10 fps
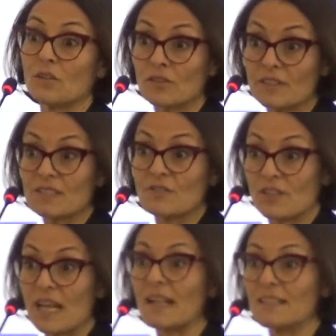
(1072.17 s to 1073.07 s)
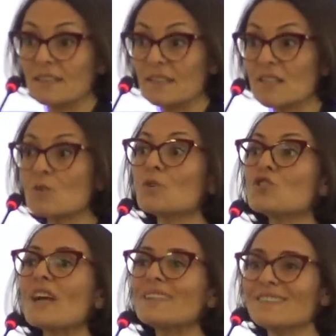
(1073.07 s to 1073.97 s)
current realities,
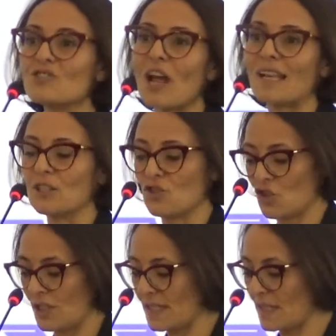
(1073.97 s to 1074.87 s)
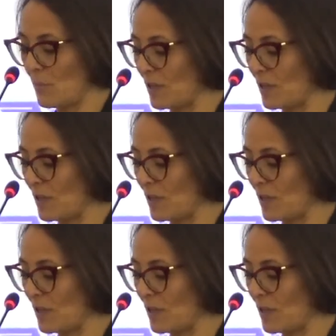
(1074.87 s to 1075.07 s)
which are the challenges,